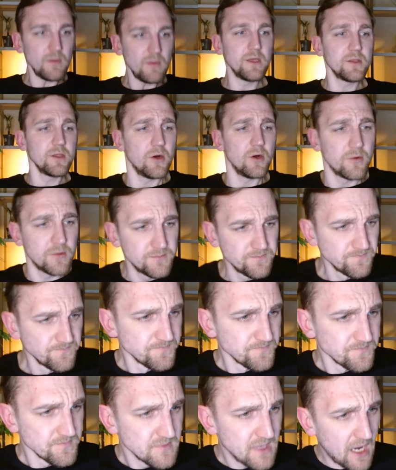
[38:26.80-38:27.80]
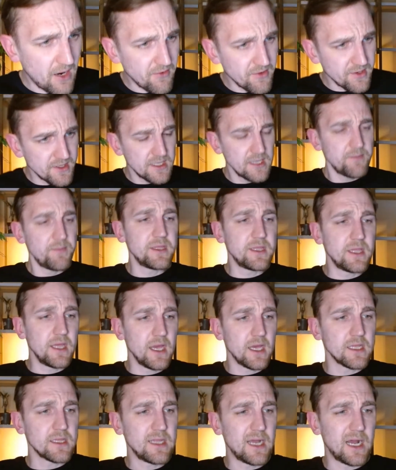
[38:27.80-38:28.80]
So our CPC
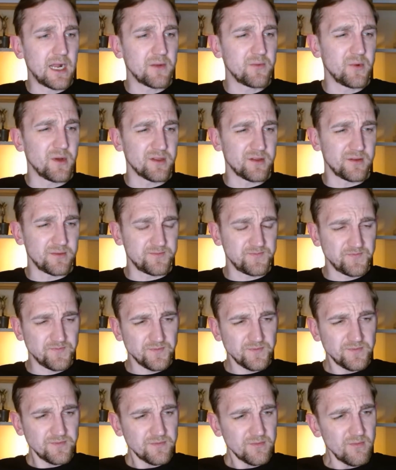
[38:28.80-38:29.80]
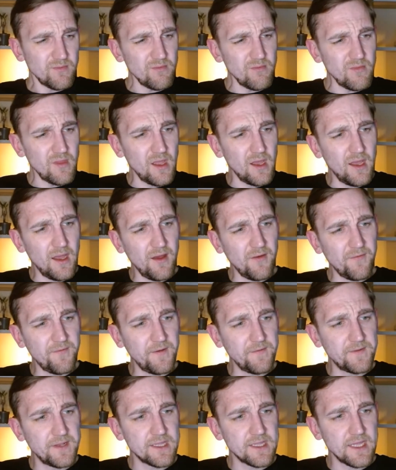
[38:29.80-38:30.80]
at start was
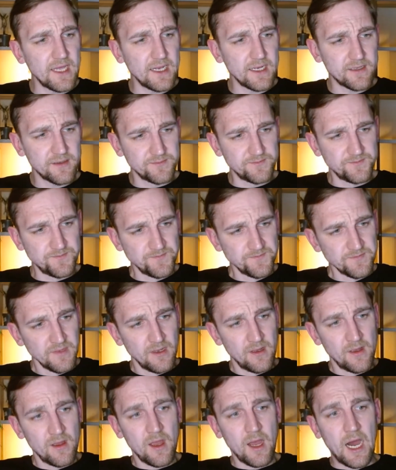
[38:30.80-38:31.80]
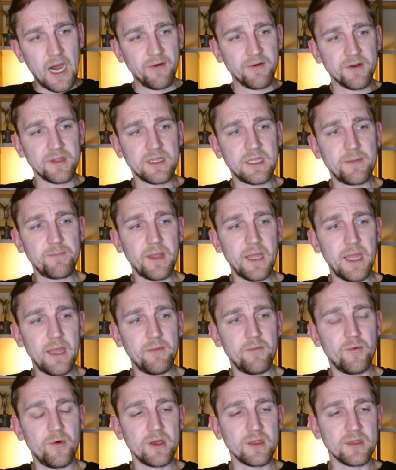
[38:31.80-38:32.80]
50 cents. Our
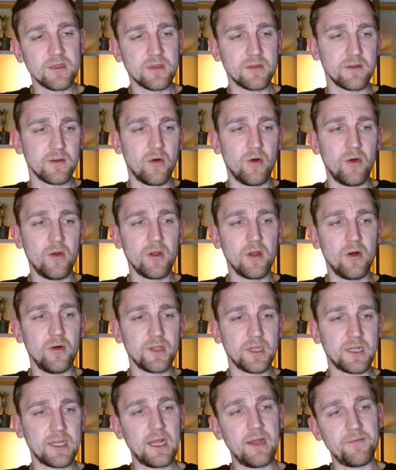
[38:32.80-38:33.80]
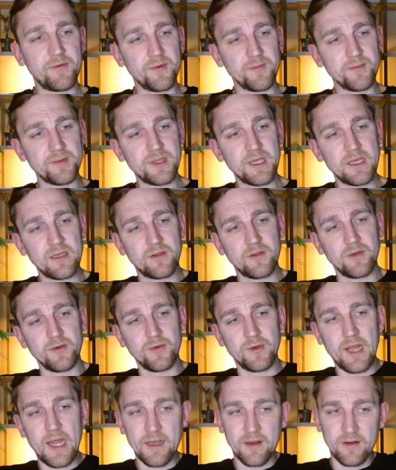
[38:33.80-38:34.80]
CPM was going all the time from $6 to
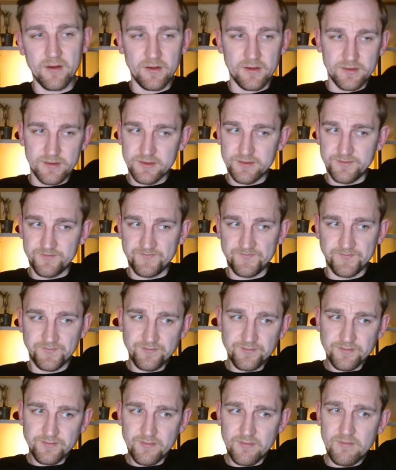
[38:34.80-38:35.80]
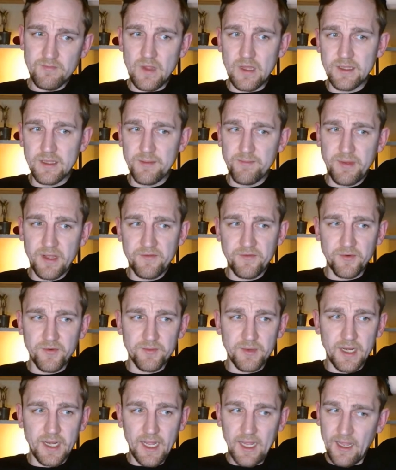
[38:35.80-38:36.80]
$9. Depends from
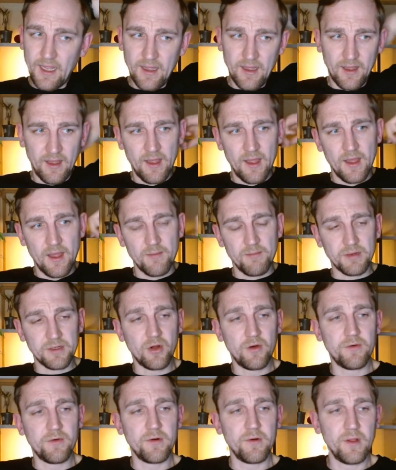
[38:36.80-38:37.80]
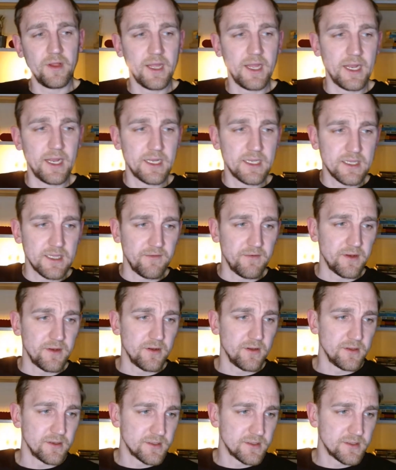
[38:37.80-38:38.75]
the day, but overall, yeah, it's $7.